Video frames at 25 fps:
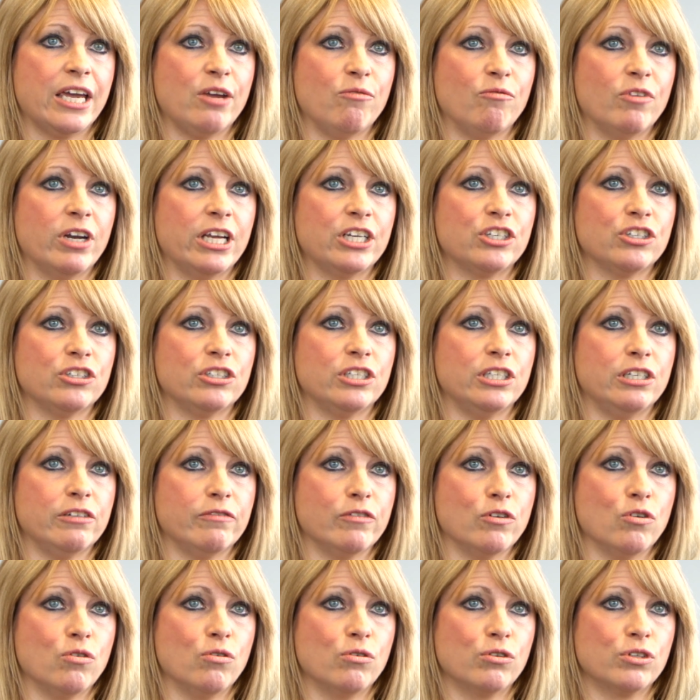In relation to
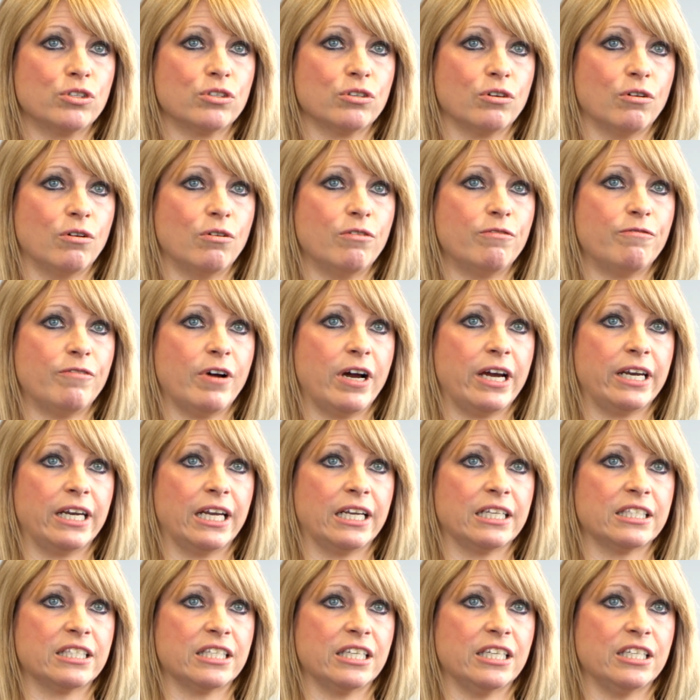divorce or
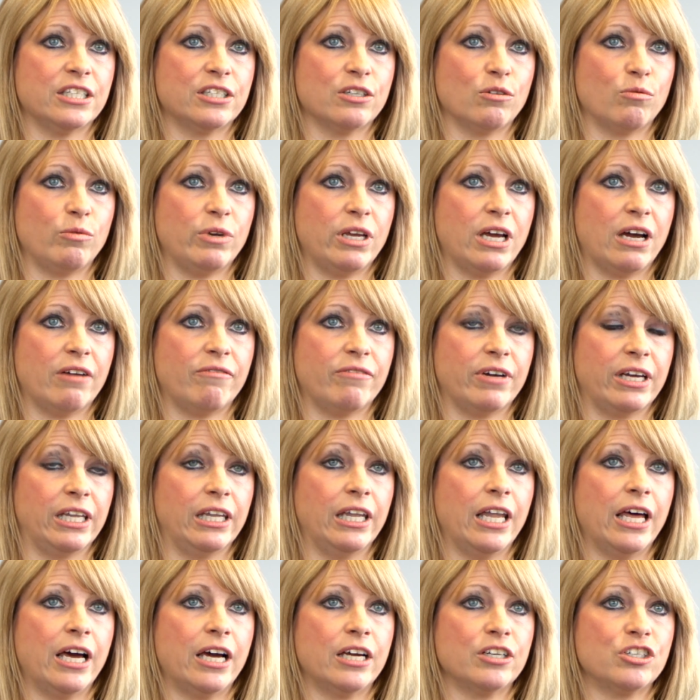finances, we have a
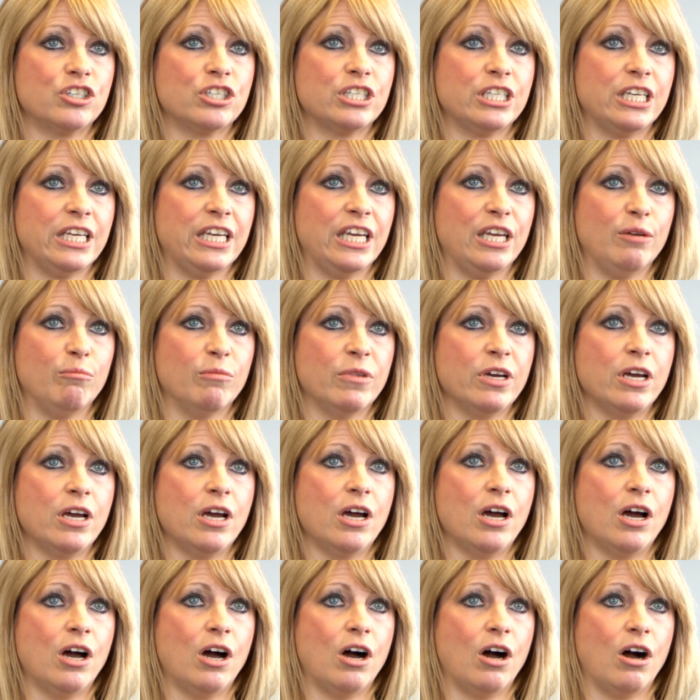large team
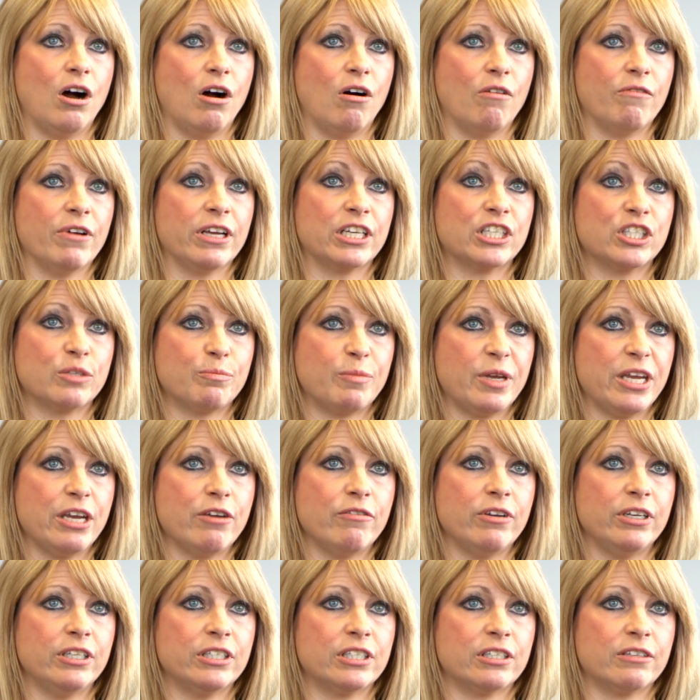of
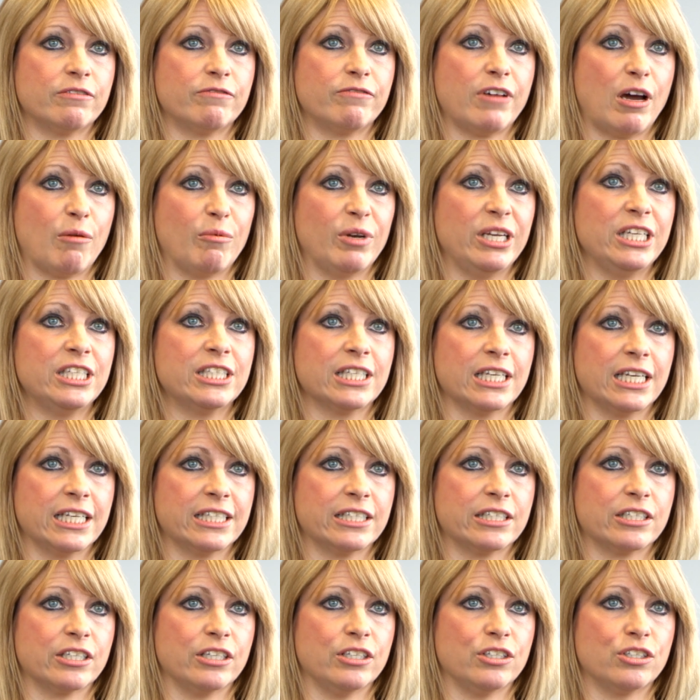experienced family
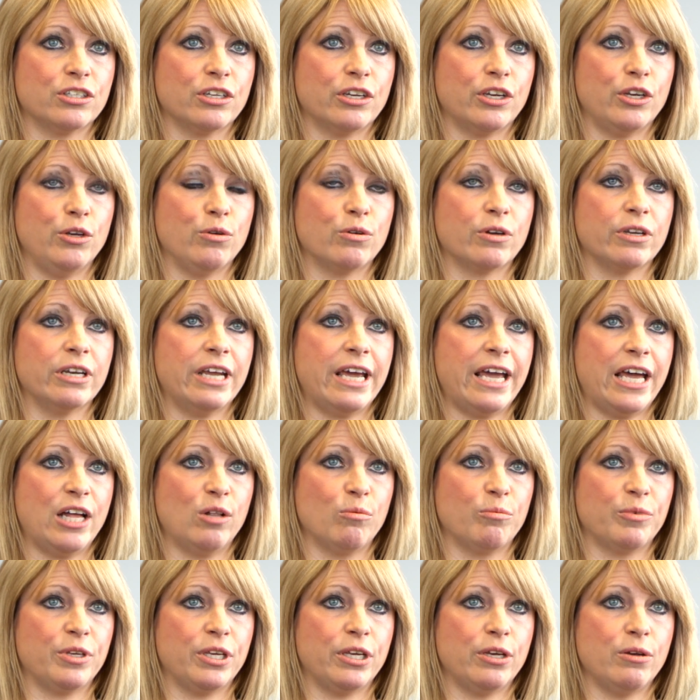solicitors who can
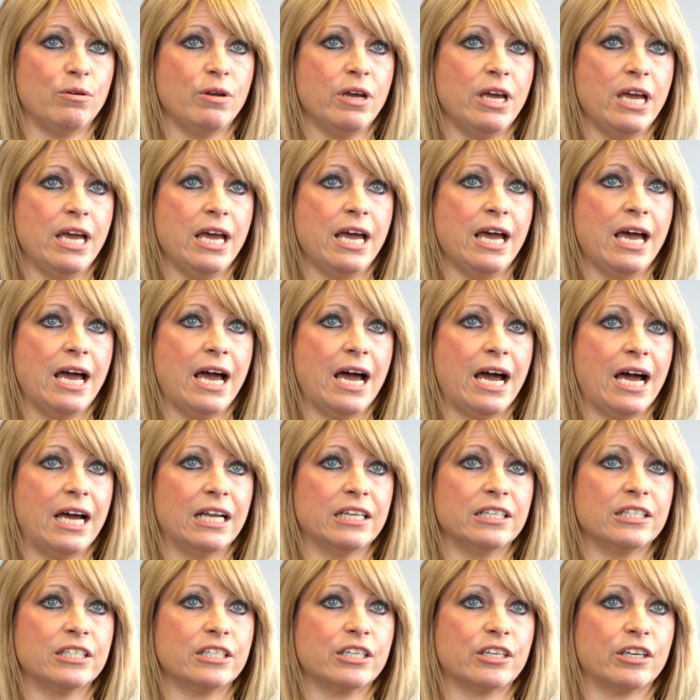help you
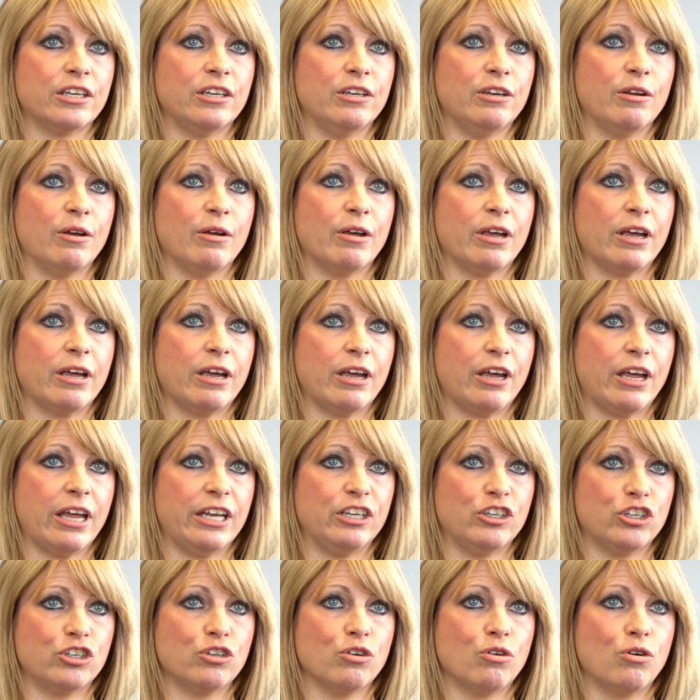and can
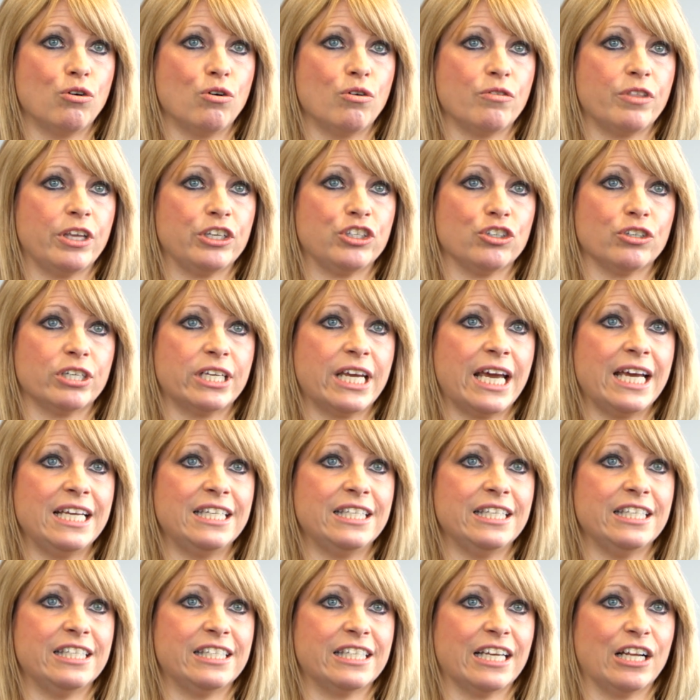ensure that your
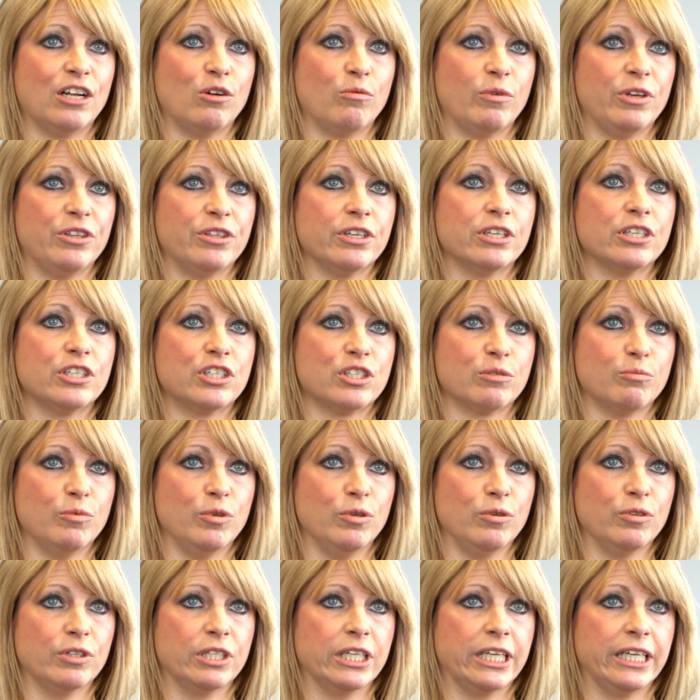case is dealt with
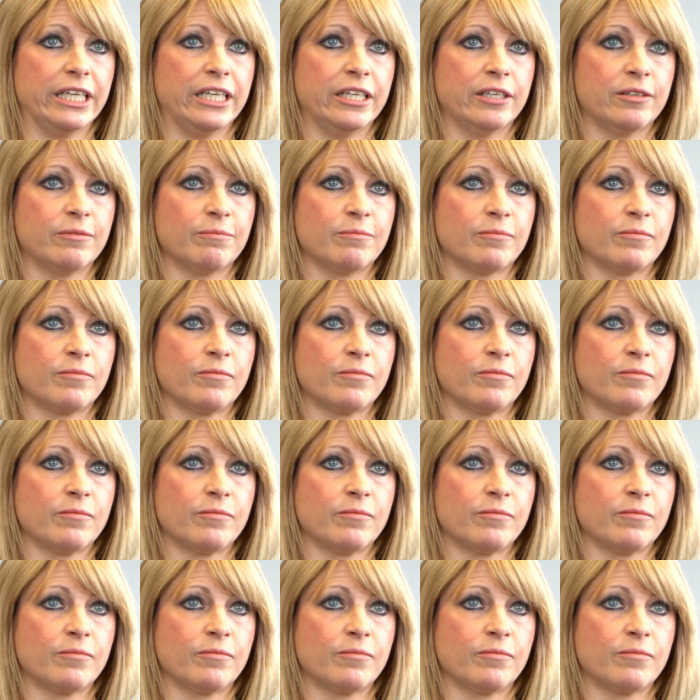smoothly.